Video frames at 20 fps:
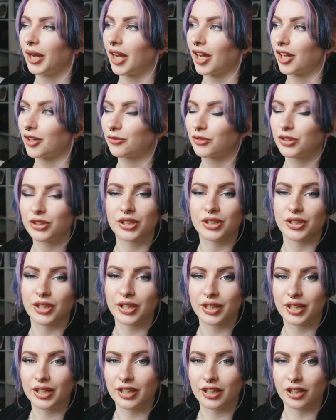I'm really
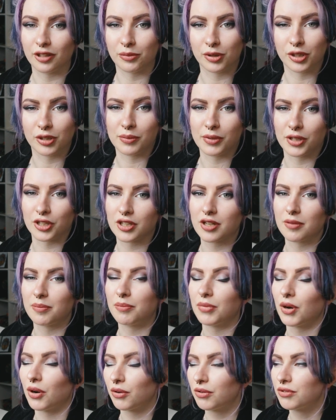lucky that me and Mark
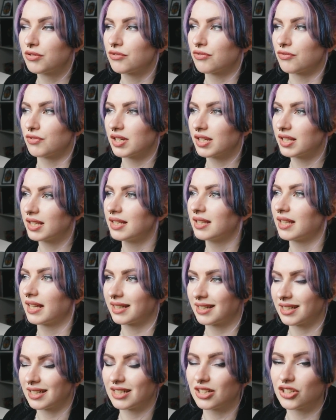both really
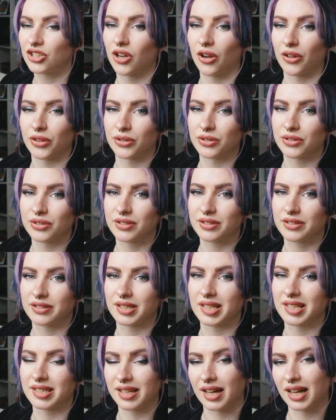like each other's
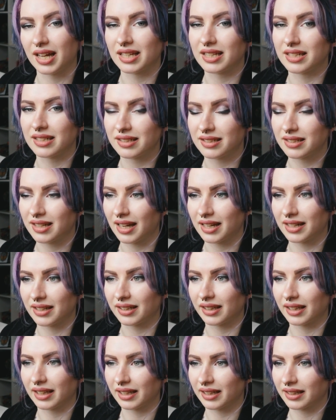design kind
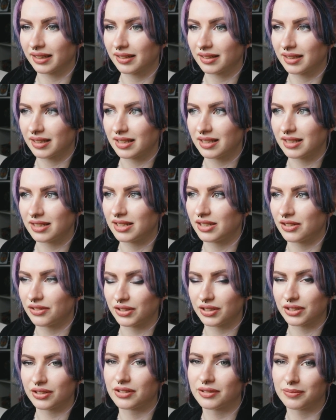of like
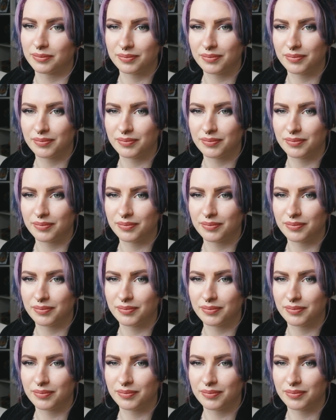interior